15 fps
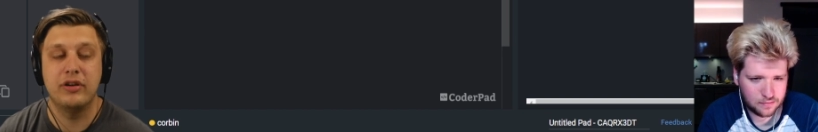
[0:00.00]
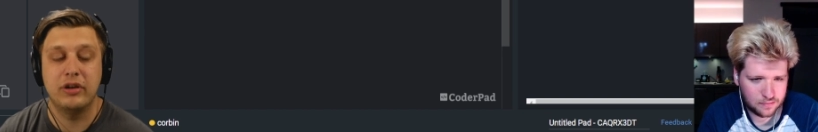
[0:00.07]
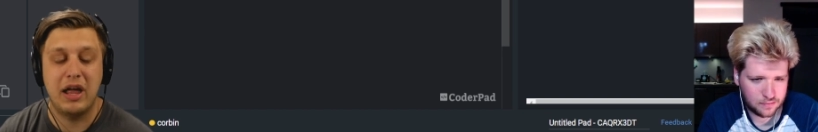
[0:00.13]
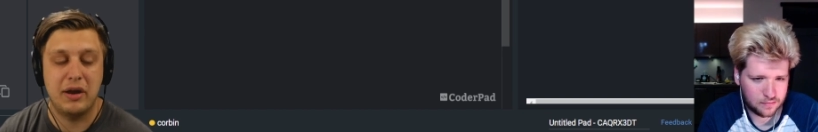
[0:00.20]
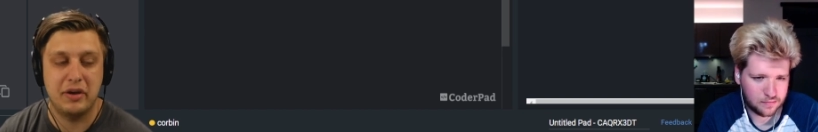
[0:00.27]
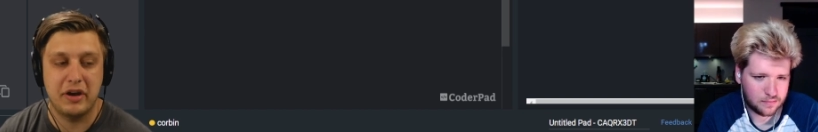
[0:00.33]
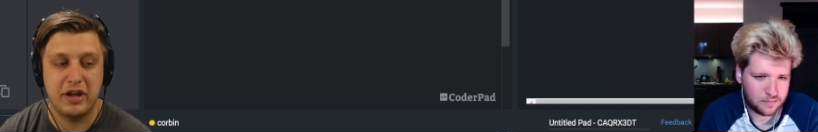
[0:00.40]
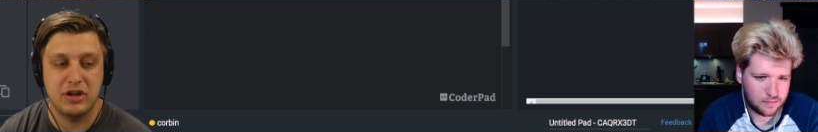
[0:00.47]

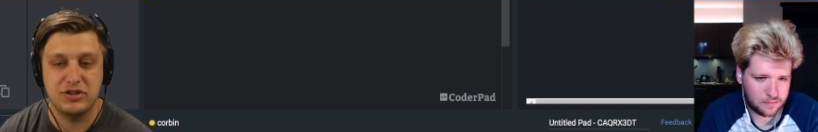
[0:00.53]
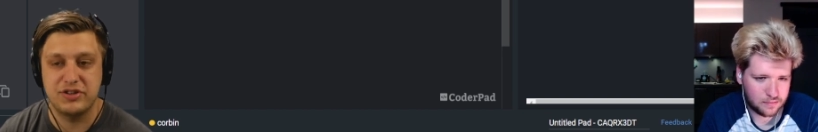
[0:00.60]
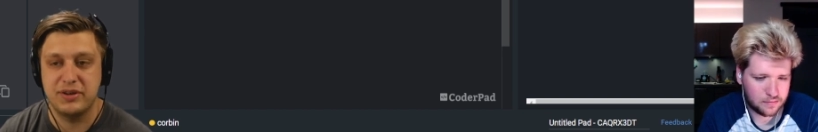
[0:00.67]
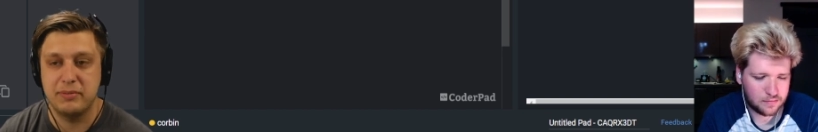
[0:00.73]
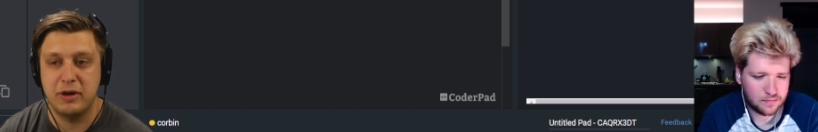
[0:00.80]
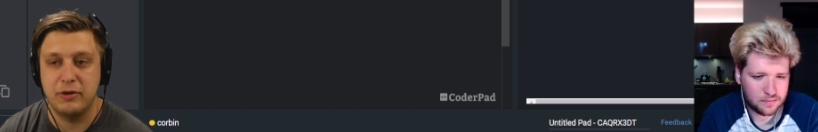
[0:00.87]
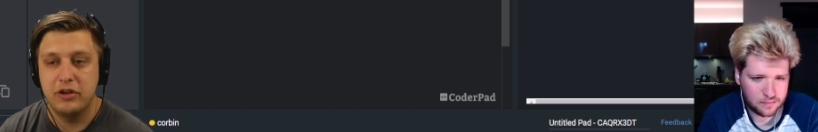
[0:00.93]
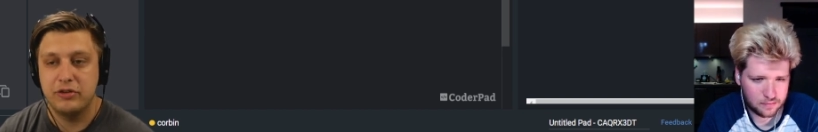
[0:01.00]
Speaker 1: allowed in
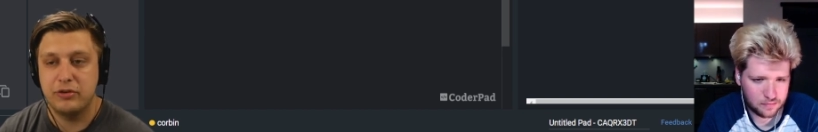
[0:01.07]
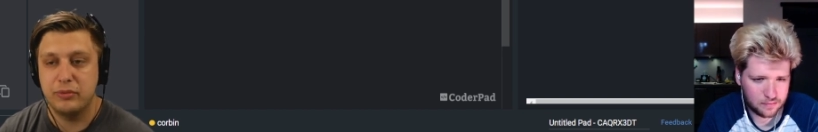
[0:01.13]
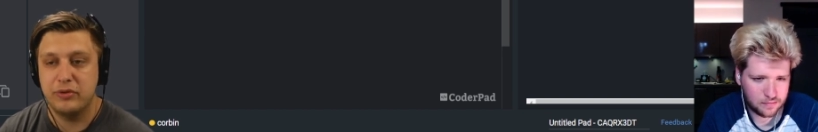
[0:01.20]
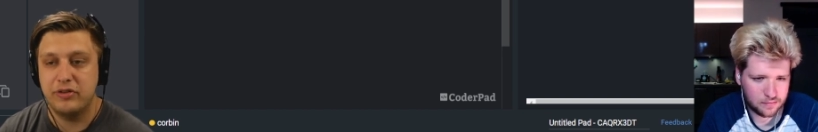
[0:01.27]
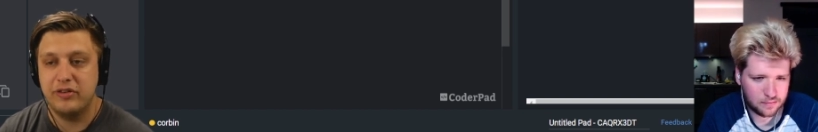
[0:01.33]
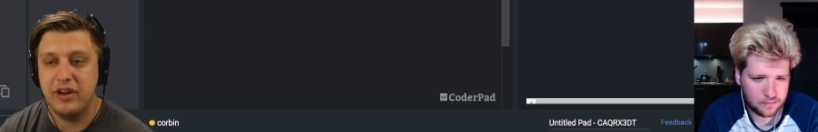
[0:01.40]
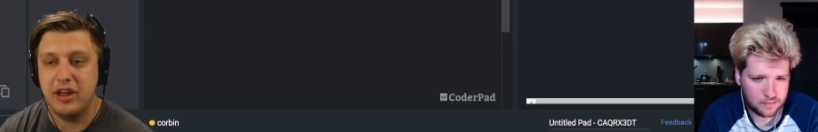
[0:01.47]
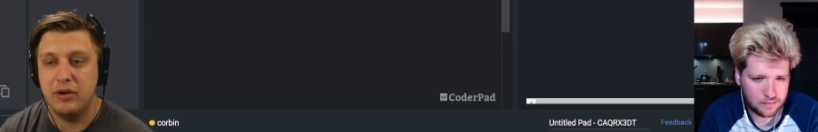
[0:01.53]
HTML. So
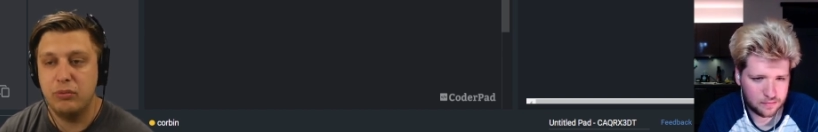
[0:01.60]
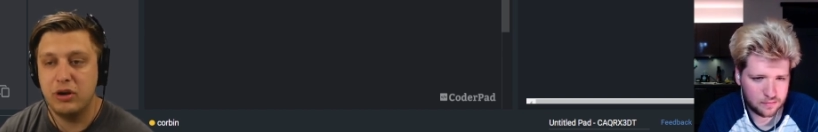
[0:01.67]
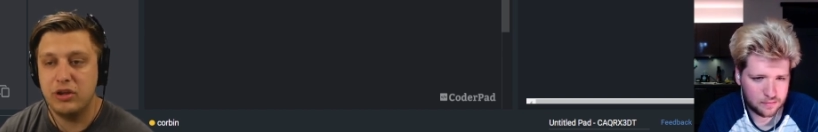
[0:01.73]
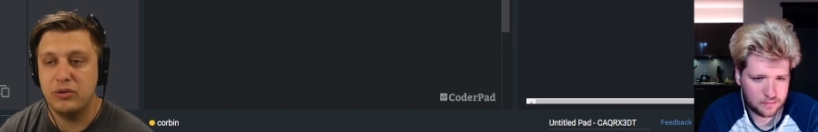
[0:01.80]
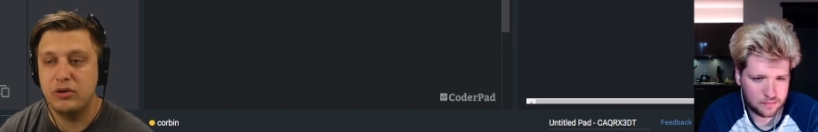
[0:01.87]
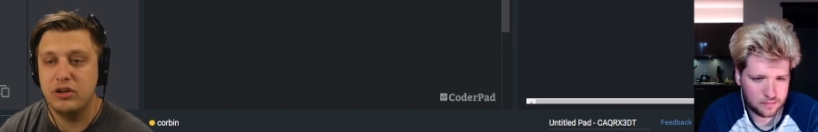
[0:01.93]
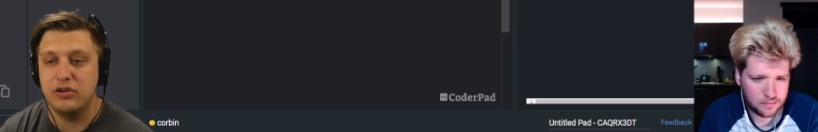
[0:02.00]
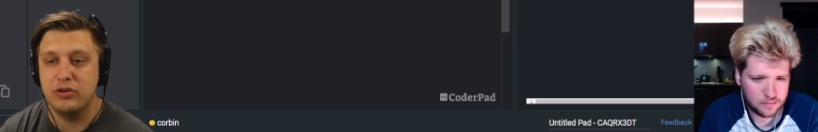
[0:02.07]
instead, what you
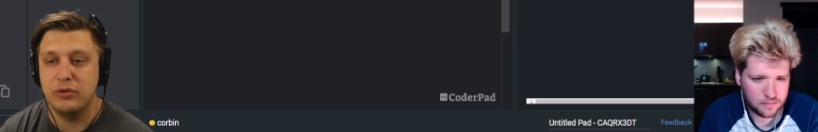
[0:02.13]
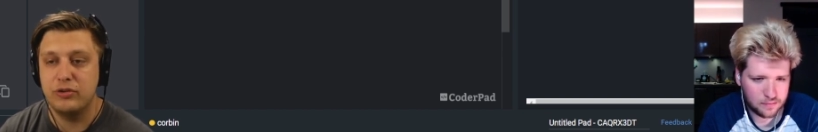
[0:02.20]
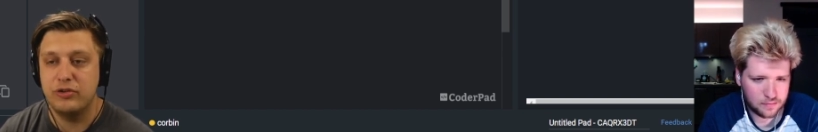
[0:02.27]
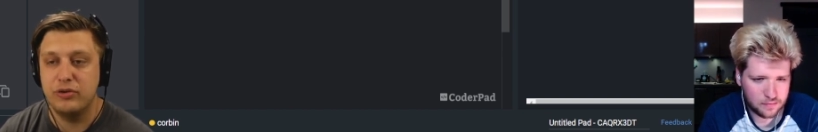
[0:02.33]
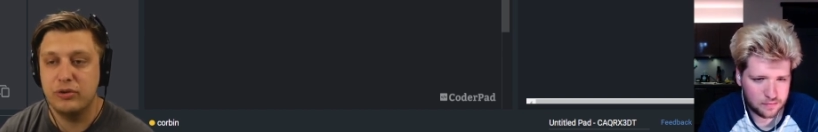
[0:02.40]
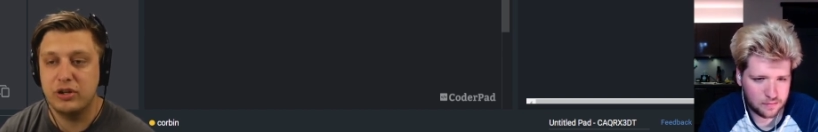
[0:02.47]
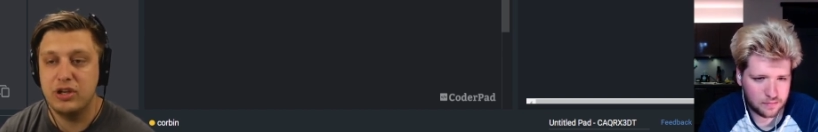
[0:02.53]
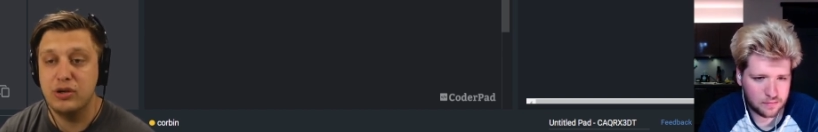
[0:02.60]
can do is
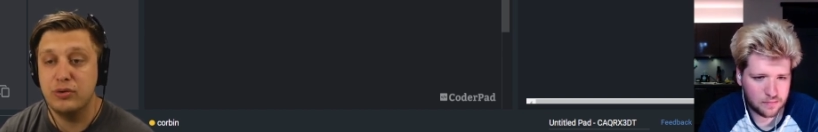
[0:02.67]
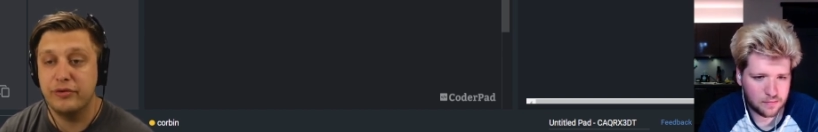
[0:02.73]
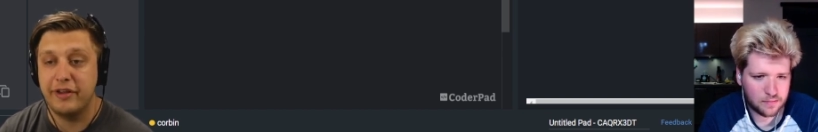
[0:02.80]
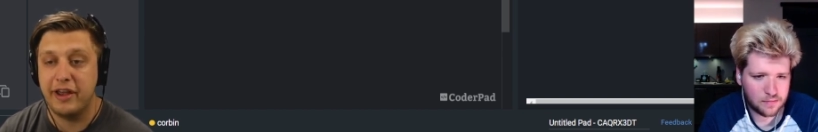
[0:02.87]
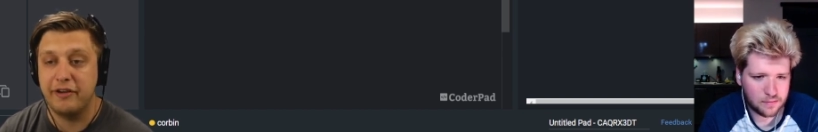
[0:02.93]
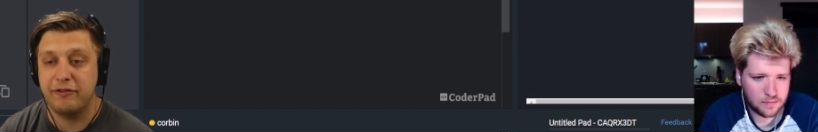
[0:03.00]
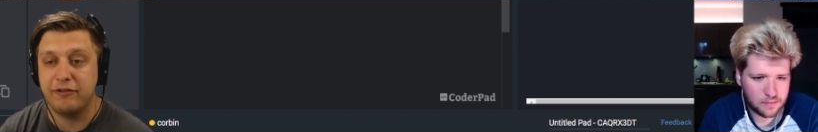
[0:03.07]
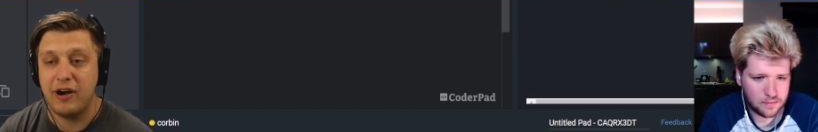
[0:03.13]
you can use
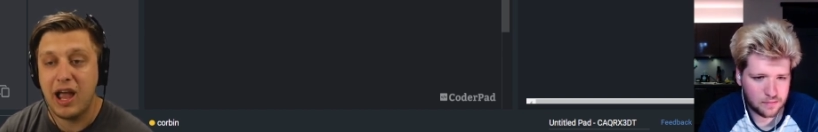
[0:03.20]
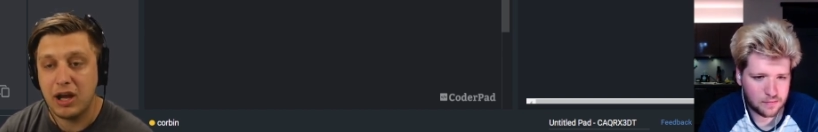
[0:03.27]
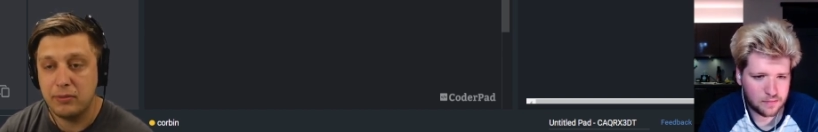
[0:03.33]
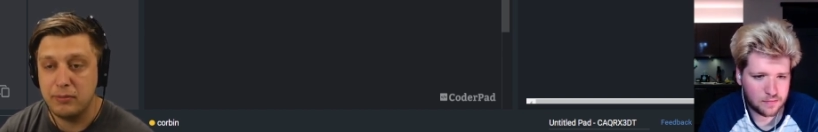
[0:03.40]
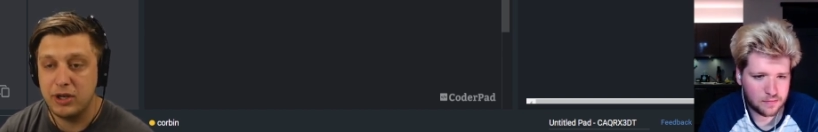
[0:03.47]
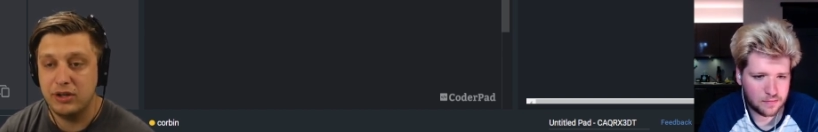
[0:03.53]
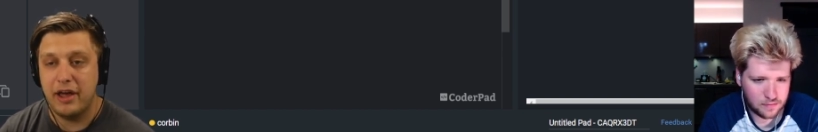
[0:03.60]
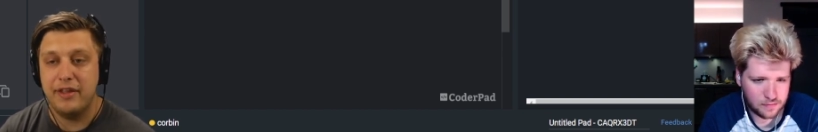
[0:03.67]
a
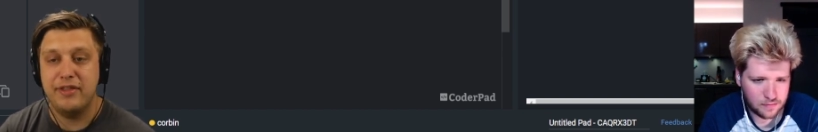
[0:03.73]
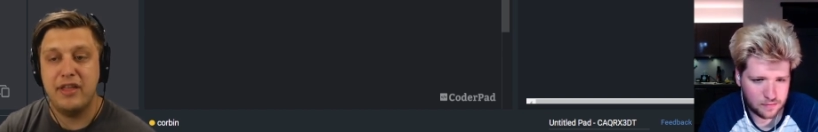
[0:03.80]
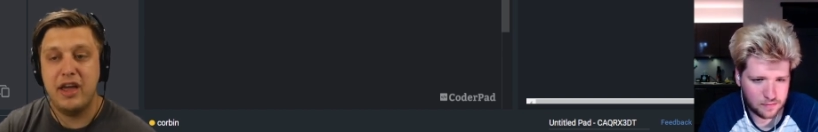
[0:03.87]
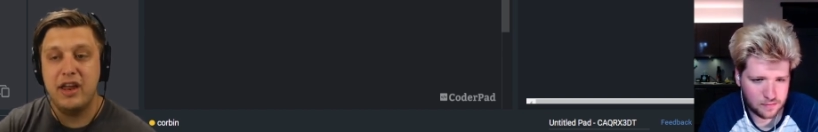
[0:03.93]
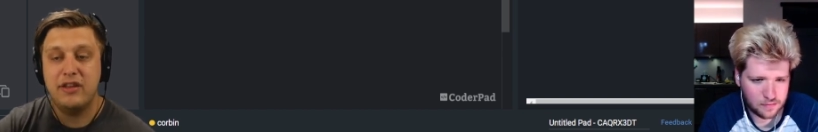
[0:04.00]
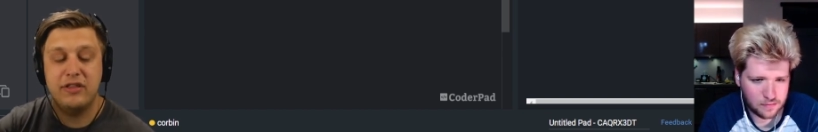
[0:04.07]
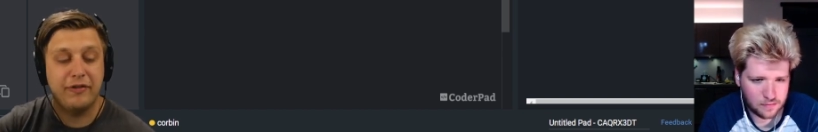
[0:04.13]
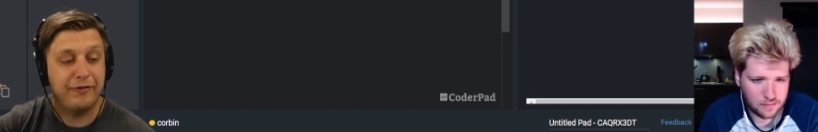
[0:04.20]
fragment and
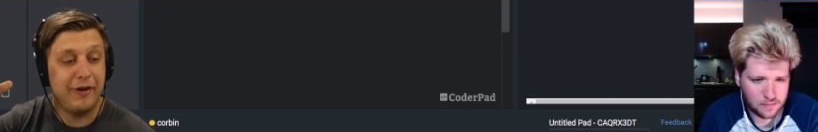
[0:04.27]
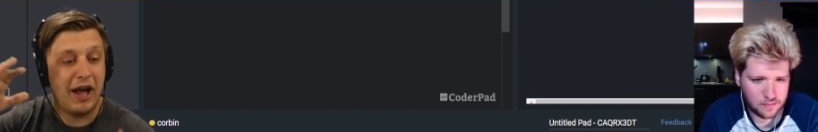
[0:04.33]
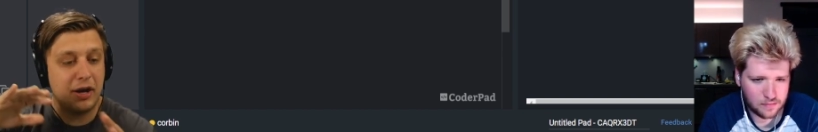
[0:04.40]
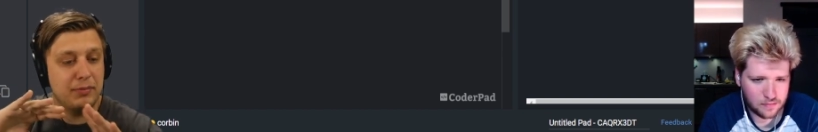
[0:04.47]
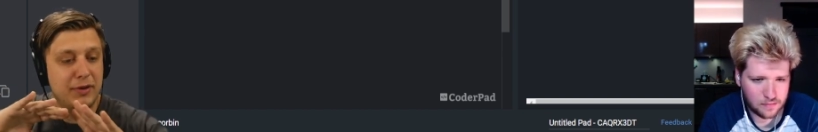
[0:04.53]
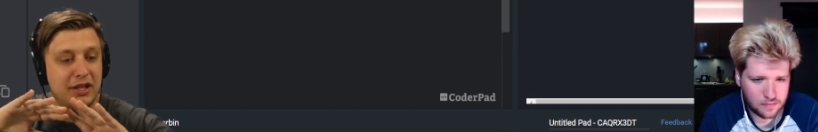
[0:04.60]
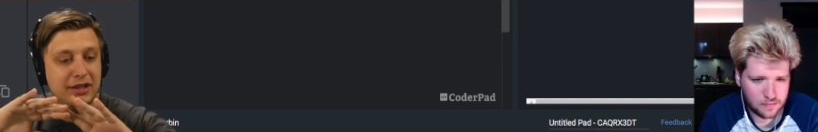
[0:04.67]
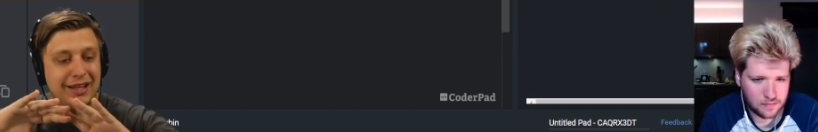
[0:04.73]
then the
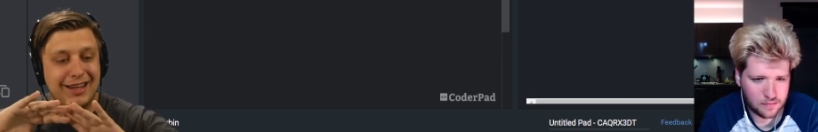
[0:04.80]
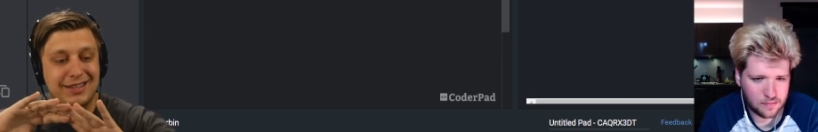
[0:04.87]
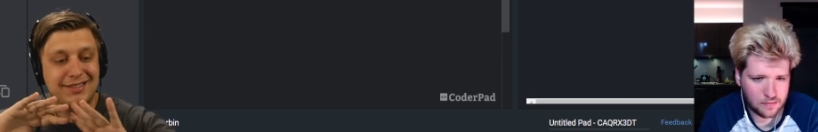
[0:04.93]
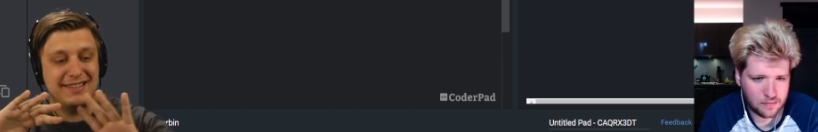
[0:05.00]
fragment like